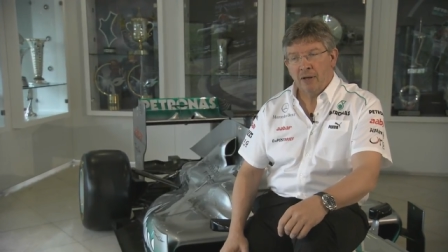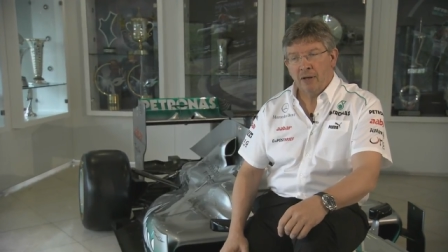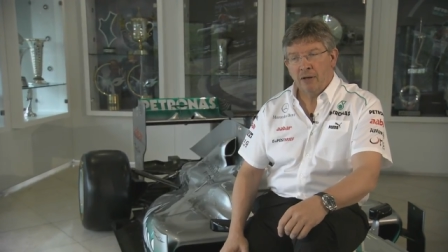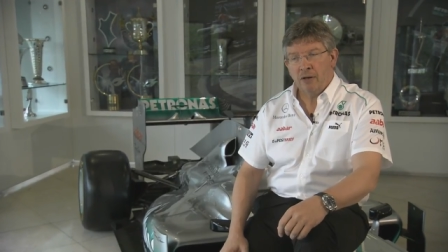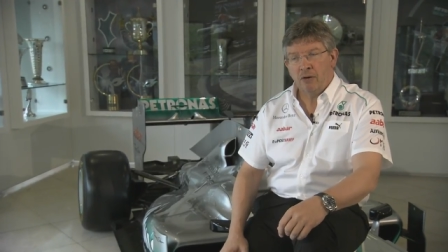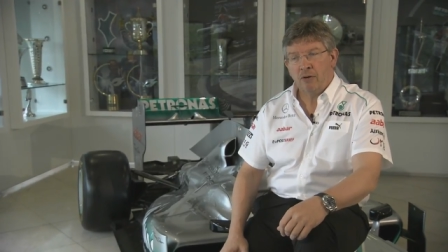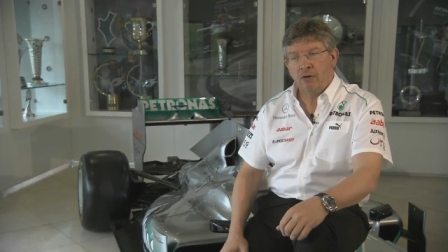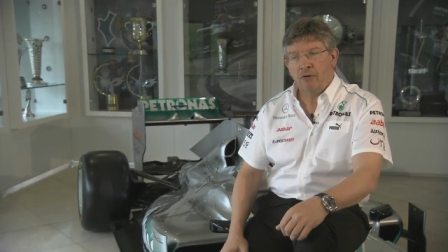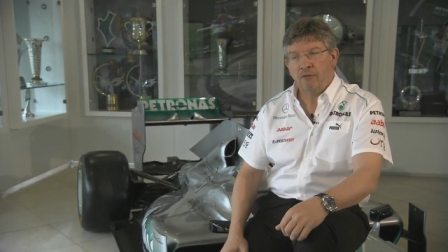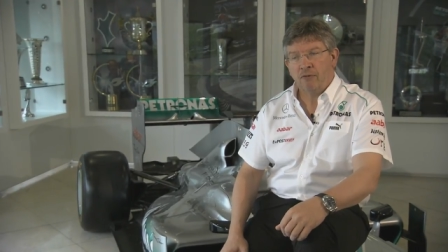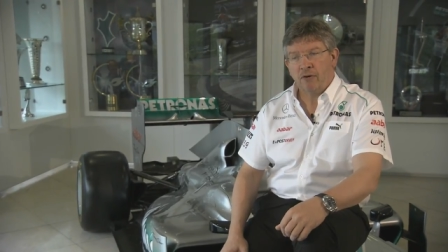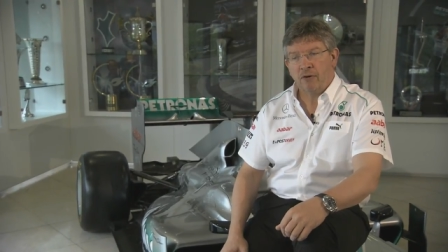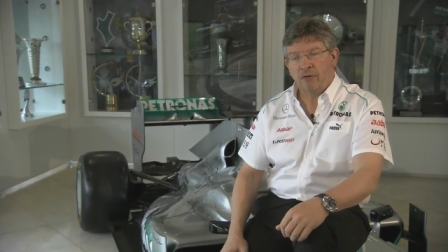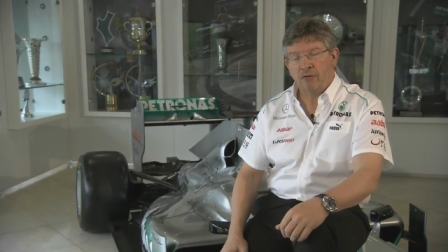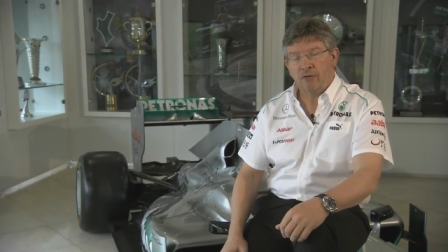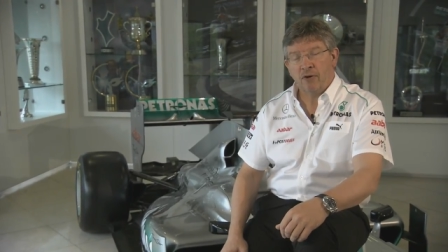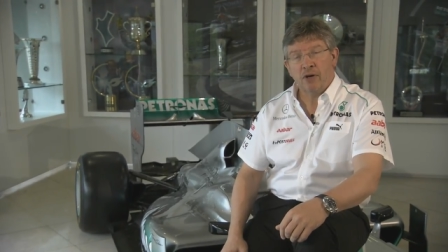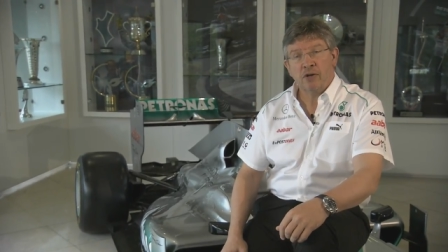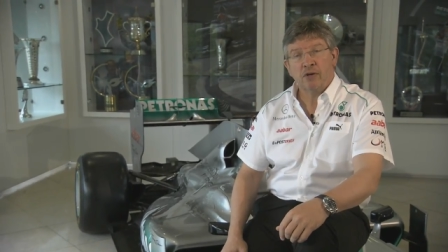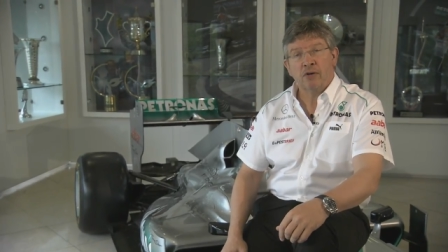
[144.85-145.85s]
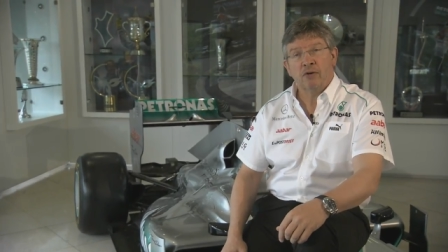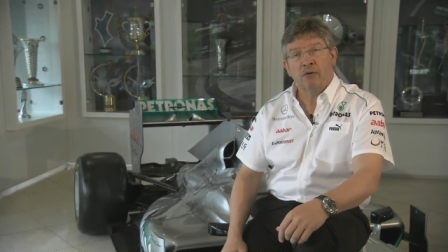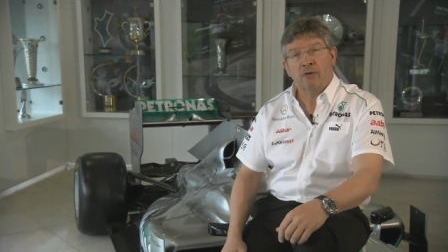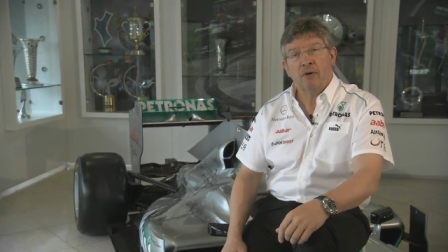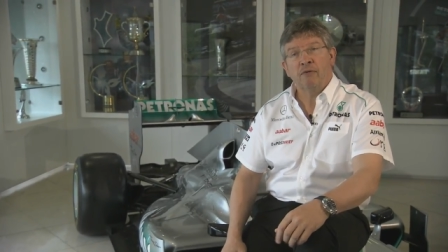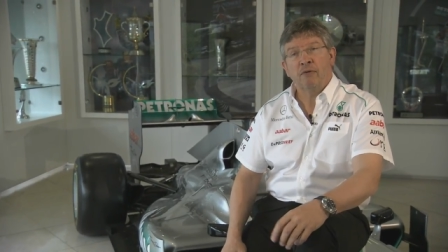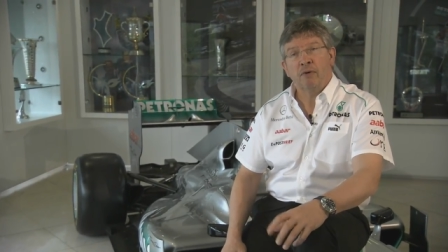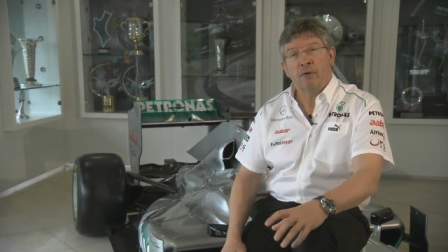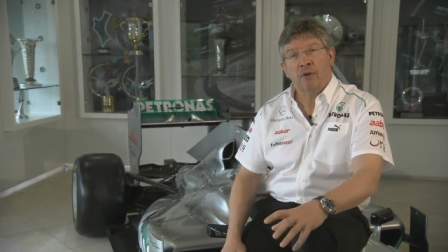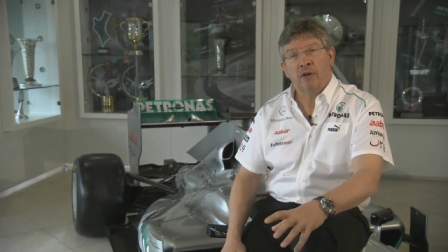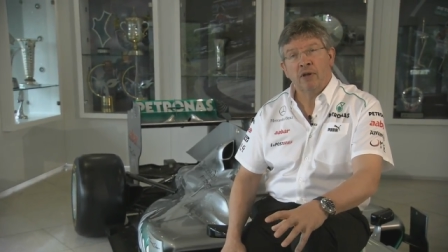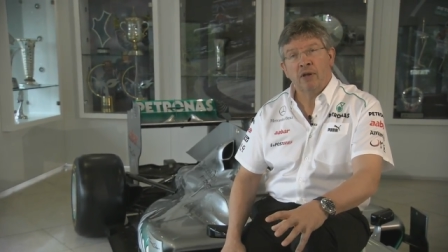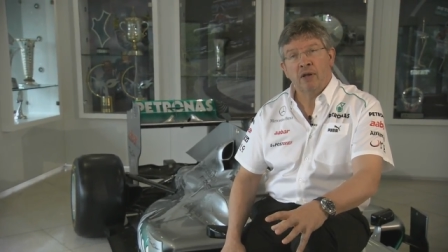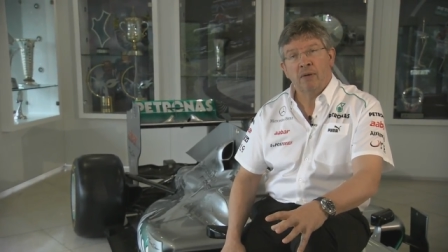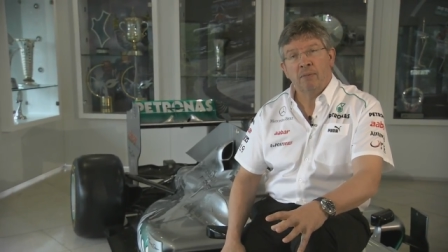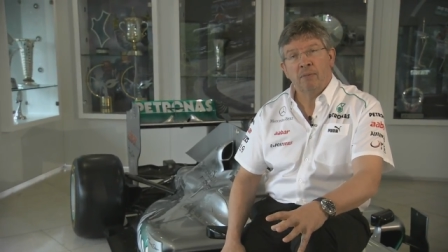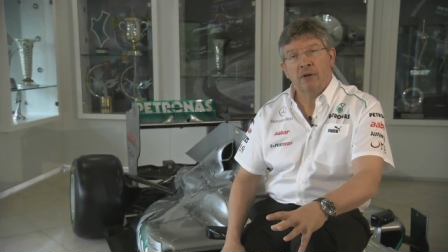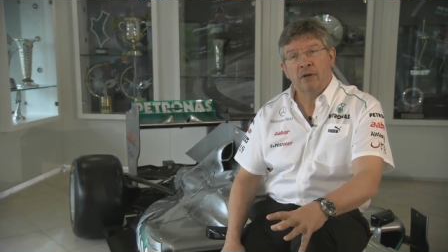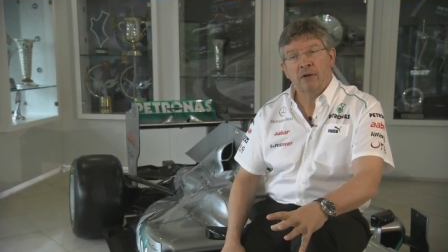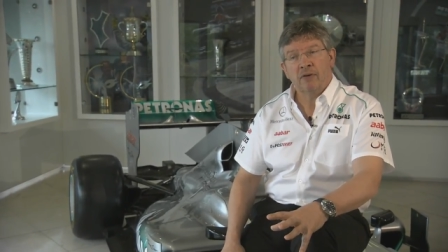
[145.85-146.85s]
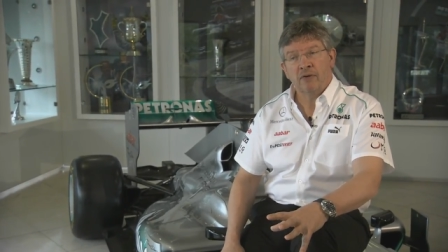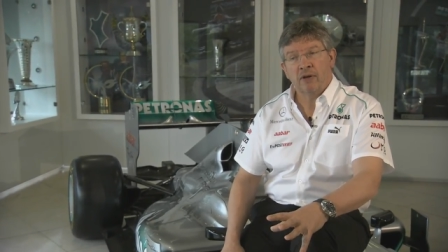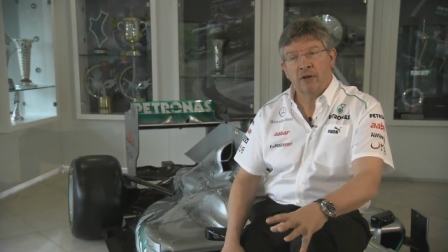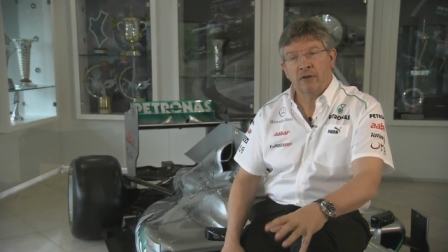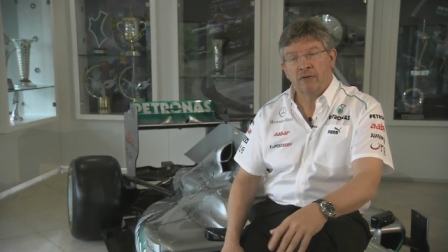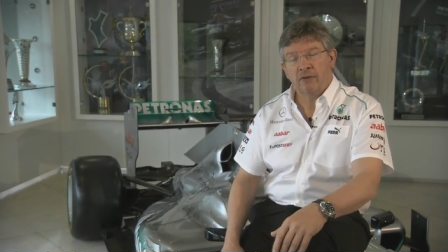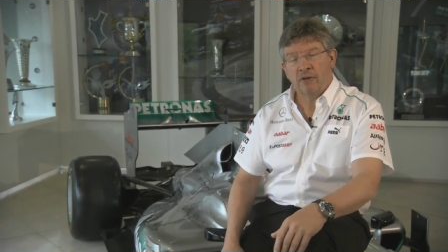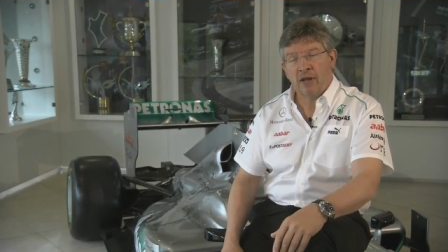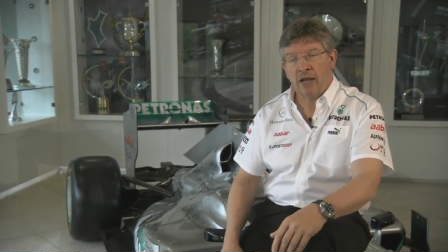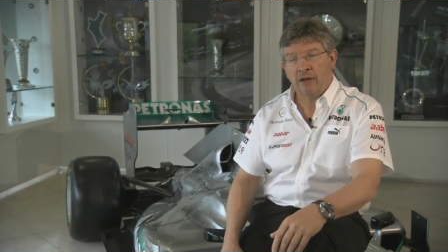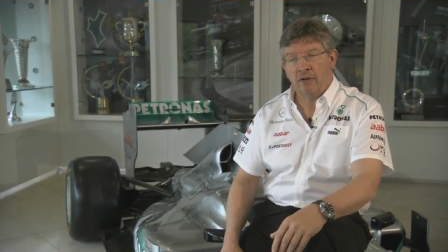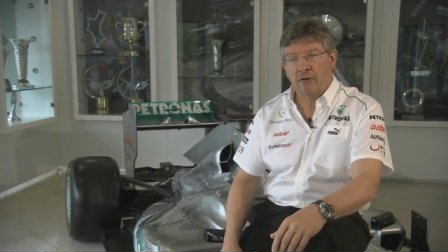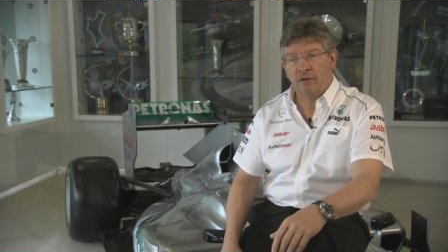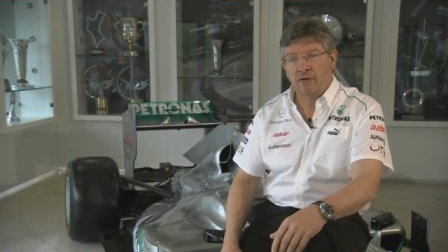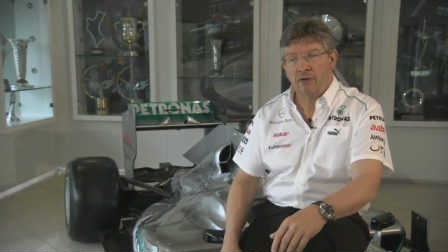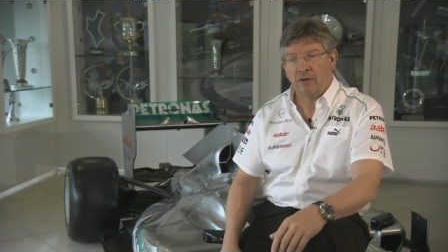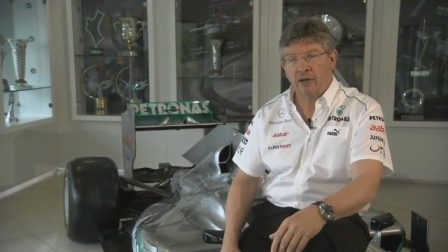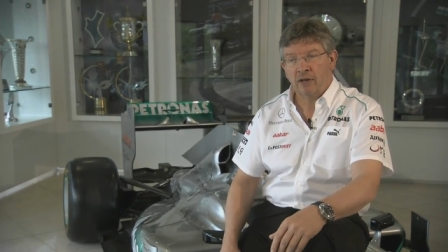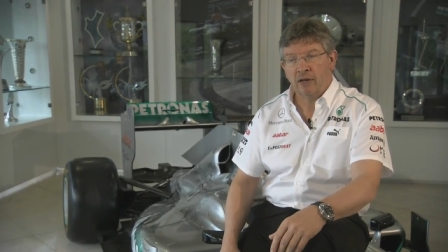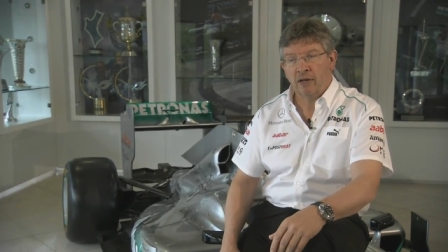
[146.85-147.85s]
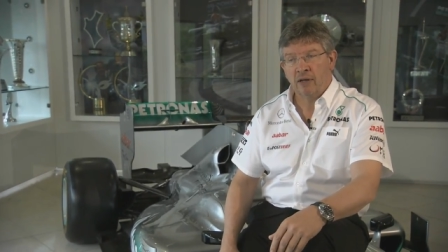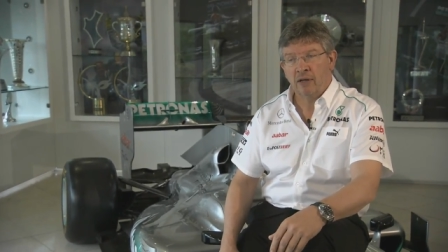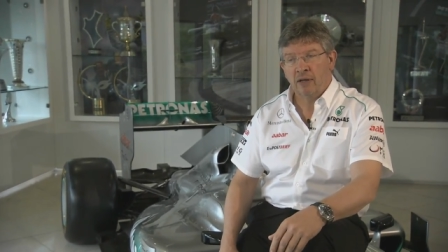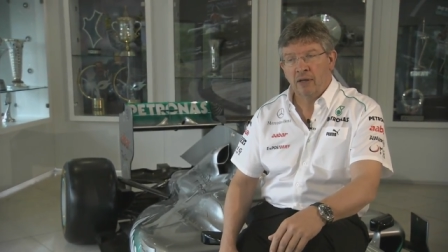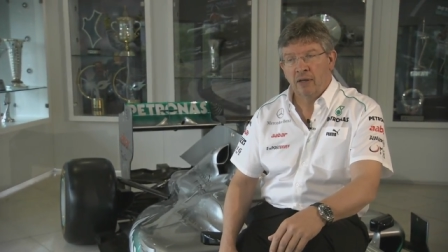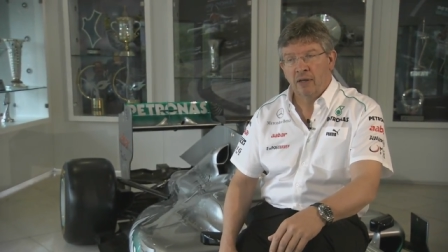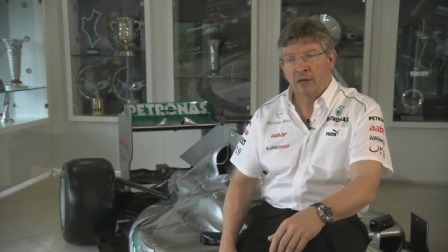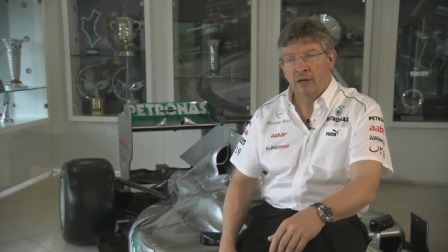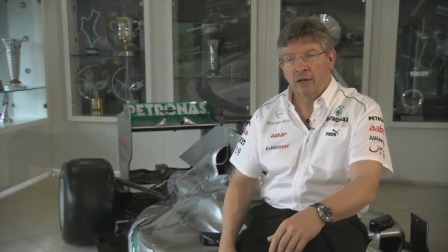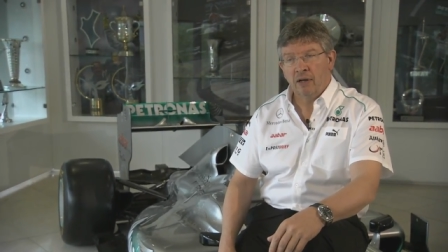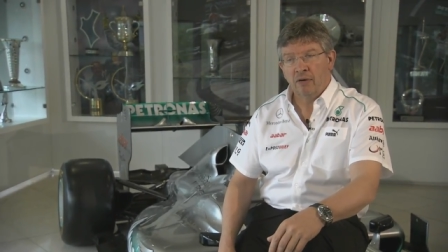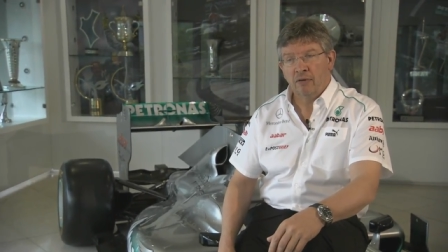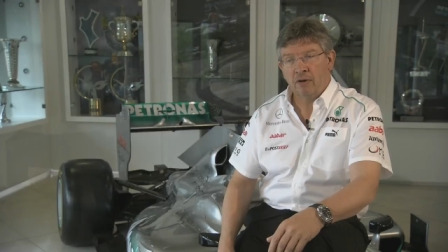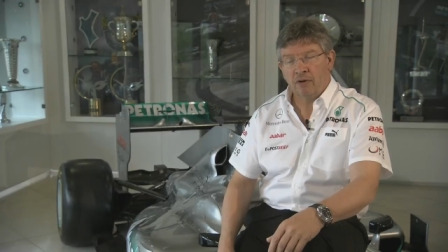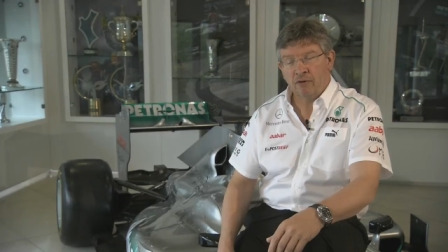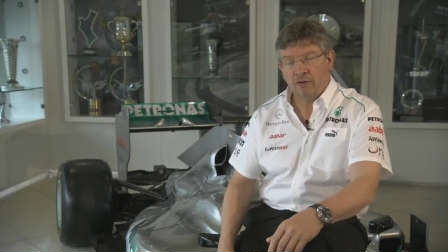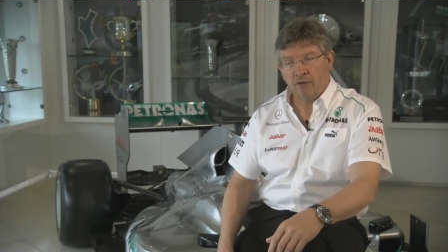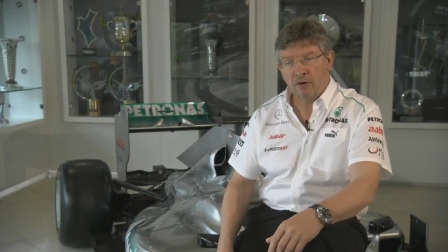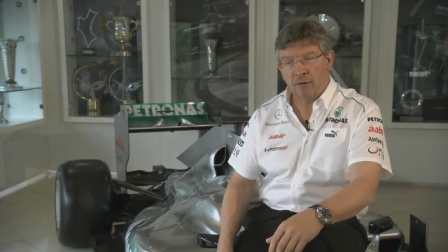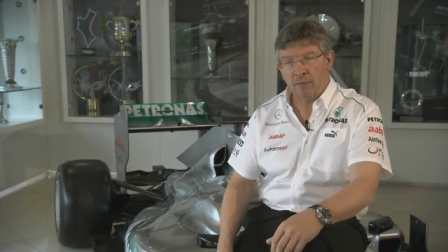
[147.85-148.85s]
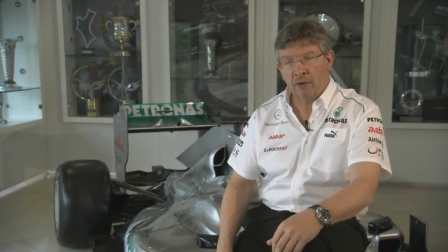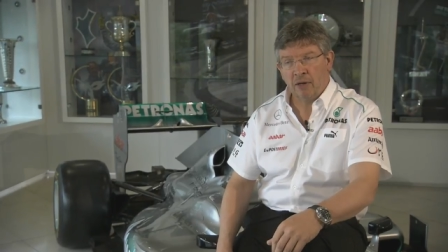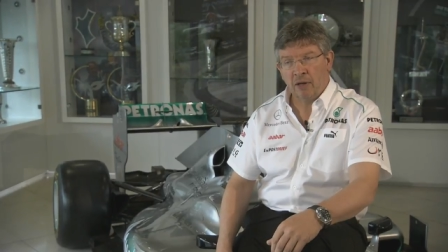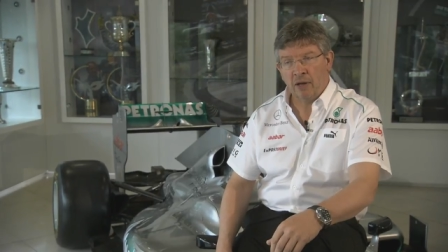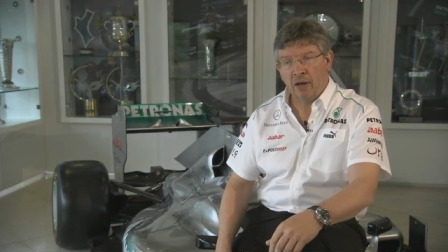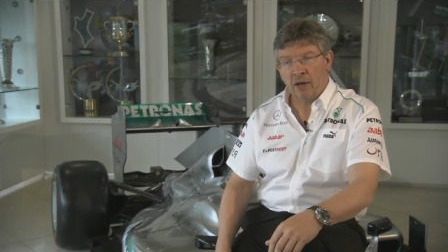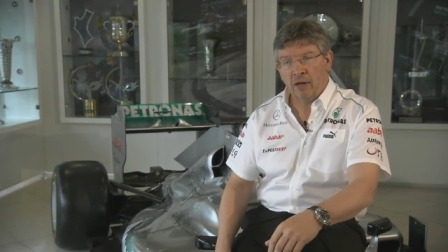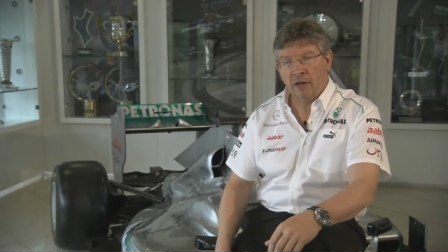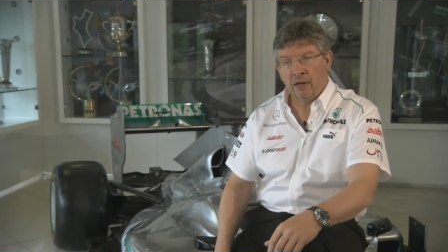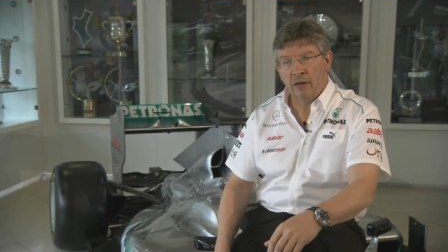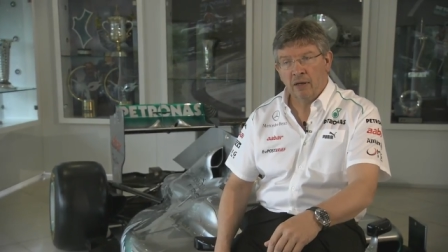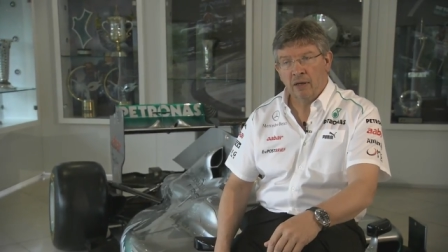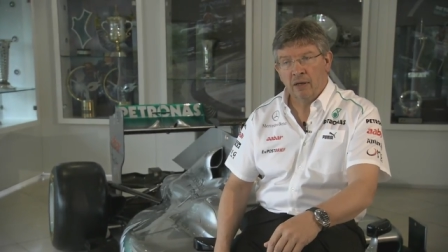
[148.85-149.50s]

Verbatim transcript: huge frustration to everyone here because our standards here are extremely high.